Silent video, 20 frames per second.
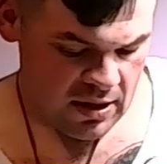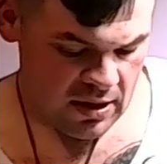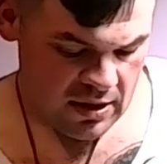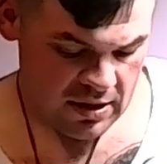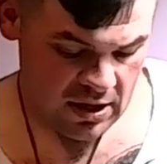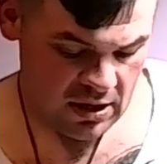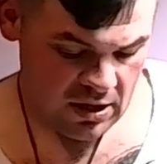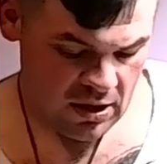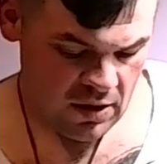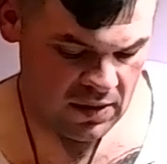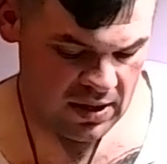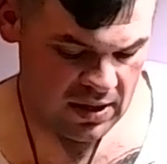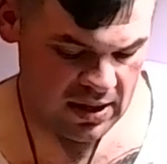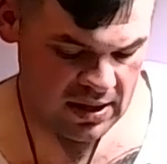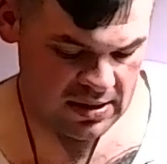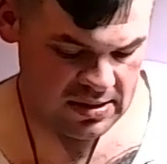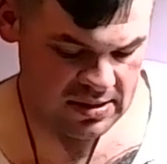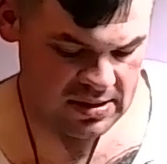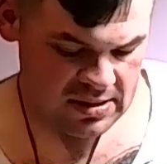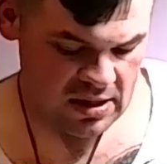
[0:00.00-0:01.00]
Then
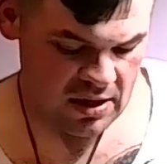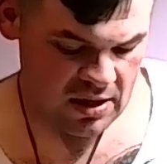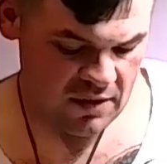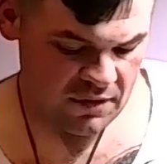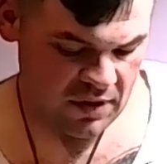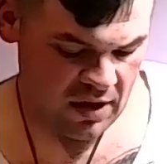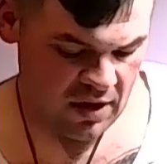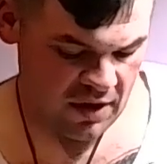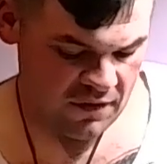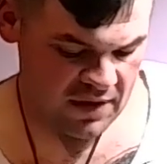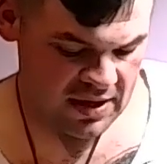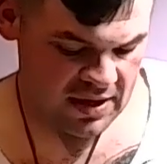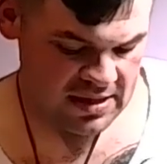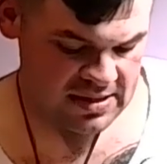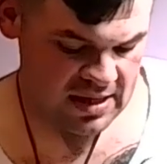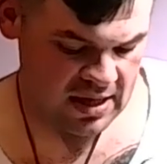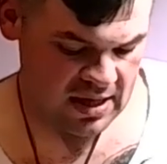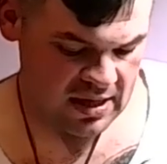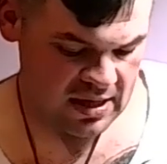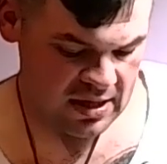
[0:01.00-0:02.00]
Loki, son of Laufey,
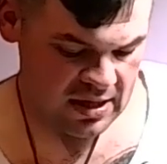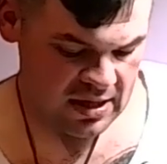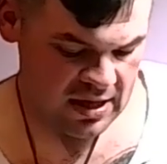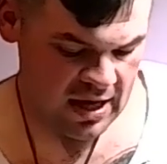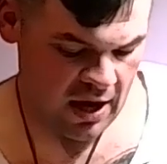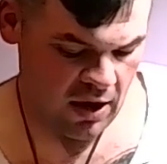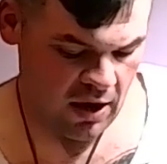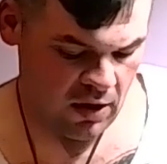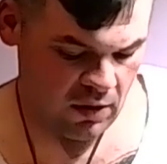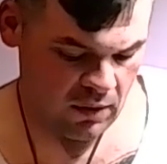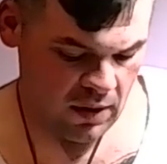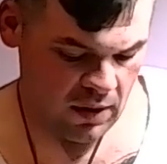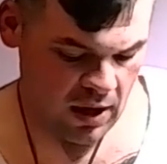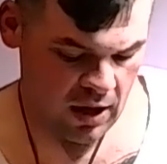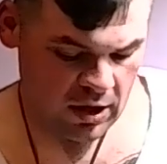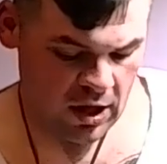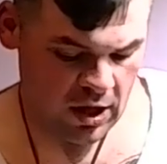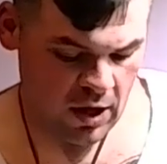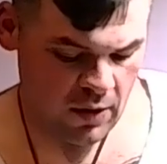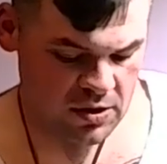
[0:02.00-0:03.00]
said, Now,
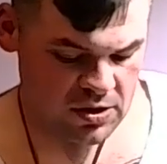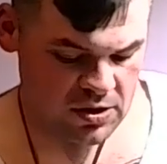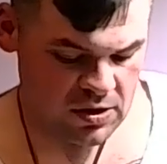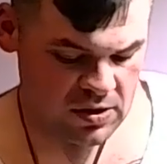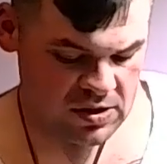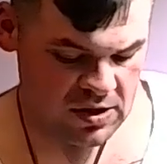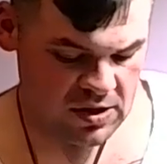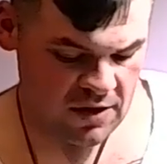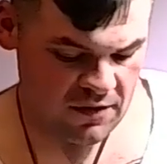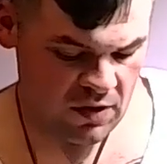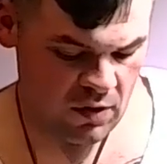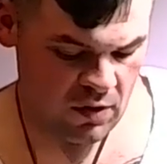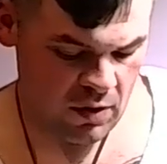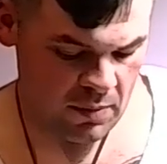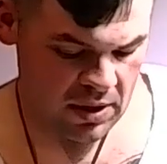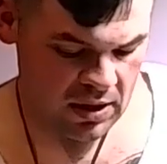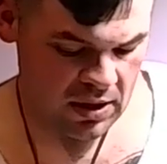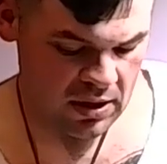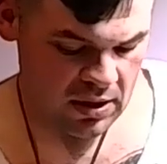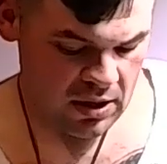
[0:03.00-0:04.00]
I'll go as your serving
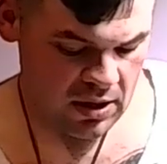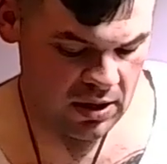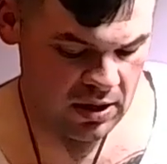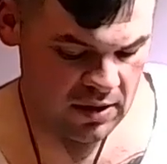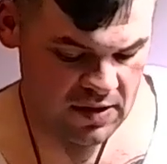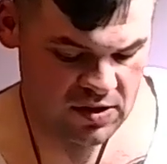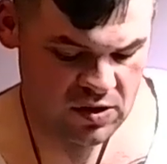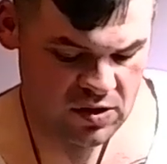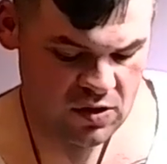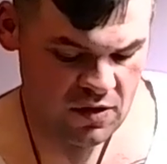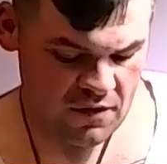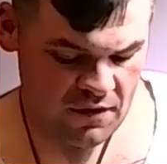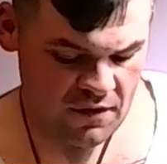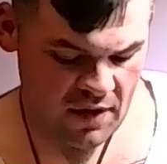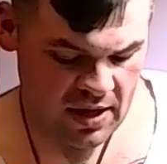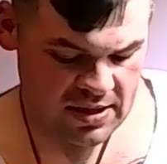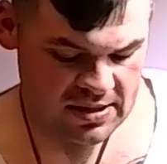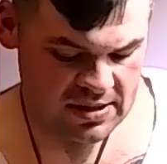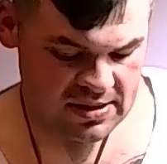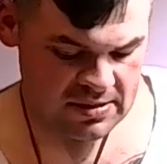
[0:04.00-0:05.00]
woman. The two of
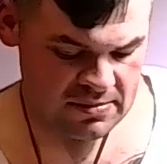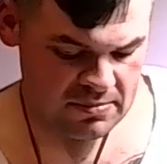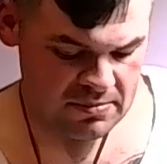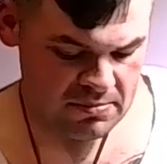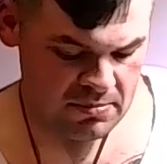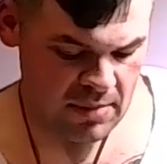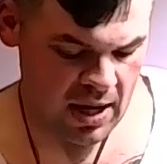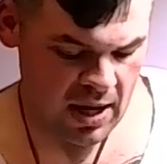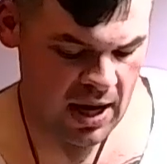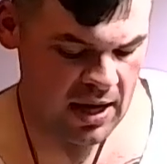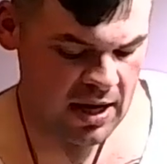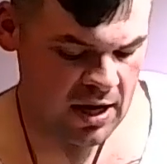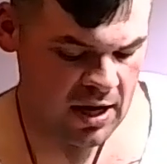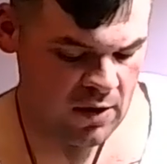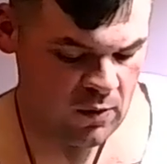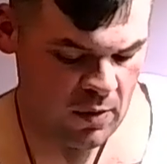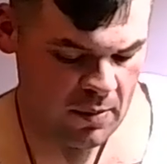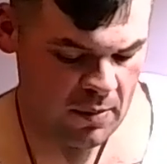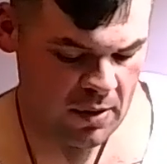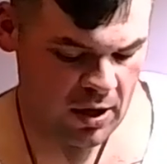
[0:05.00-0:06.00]
us, man
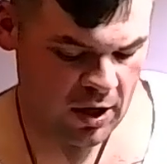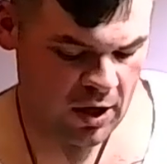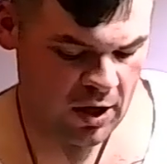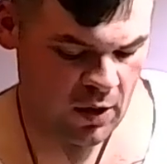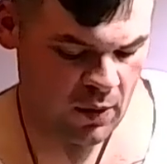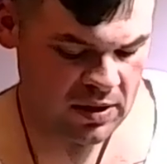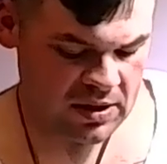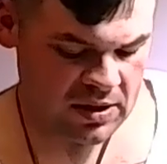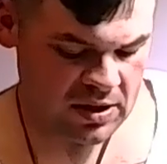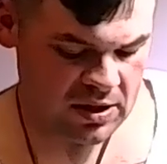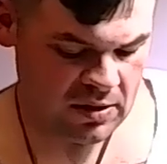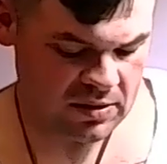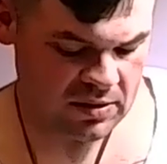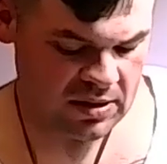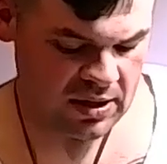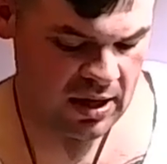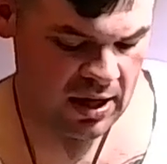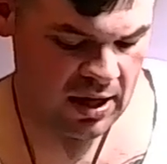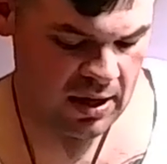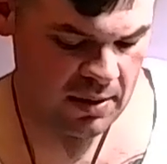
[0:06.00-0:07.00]
and woman, are going to
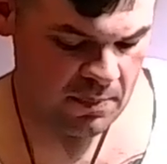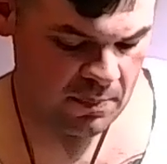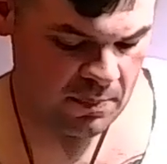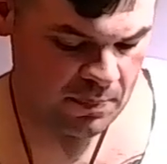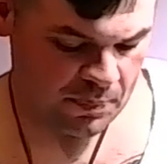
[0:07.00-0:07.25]
Jotunheim.